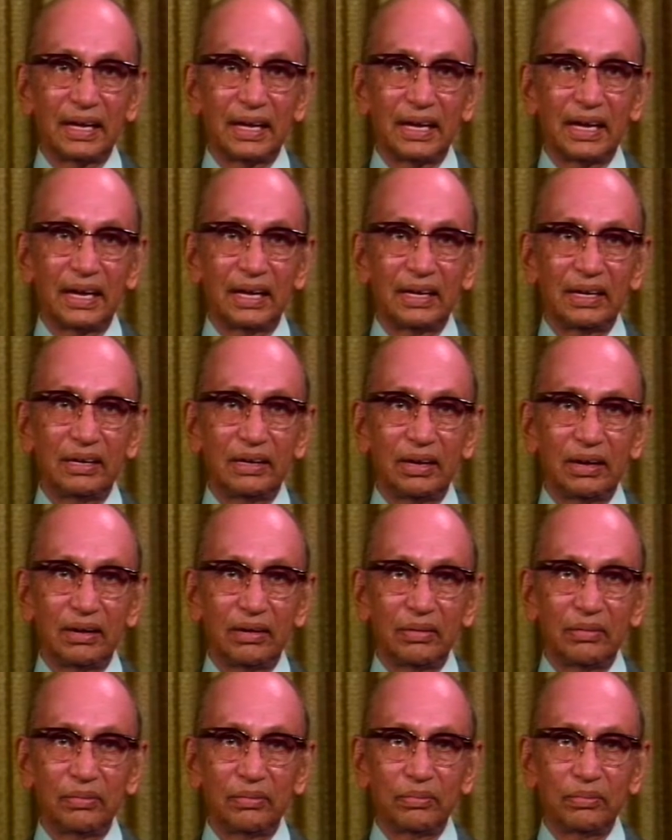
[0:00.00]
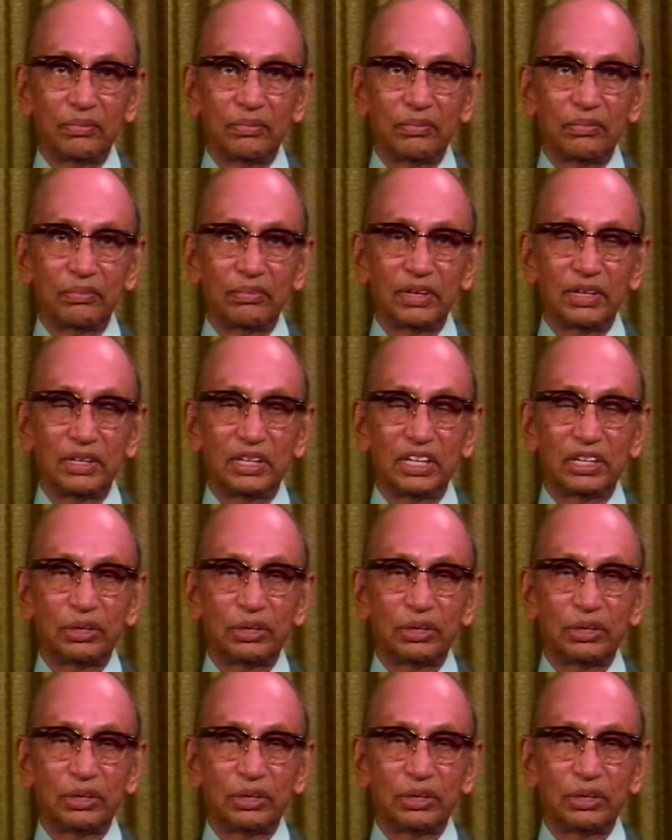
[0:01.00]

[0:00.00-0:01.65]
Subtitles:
with